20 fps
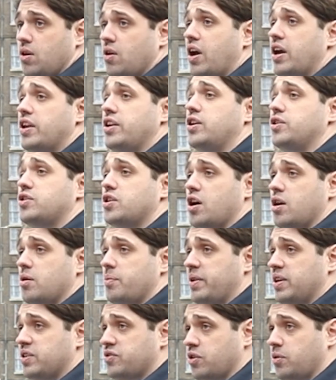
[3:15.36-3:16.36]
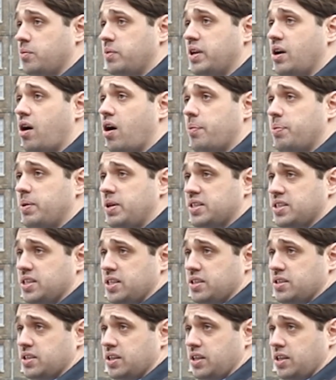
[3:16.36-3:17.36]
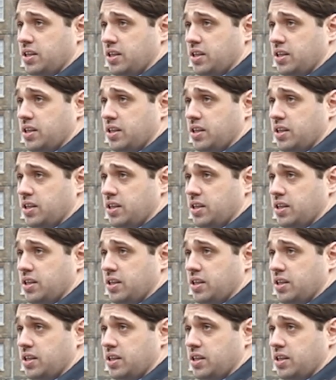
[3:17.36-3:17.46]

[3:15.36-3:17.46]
And you told me it's from the IPCC.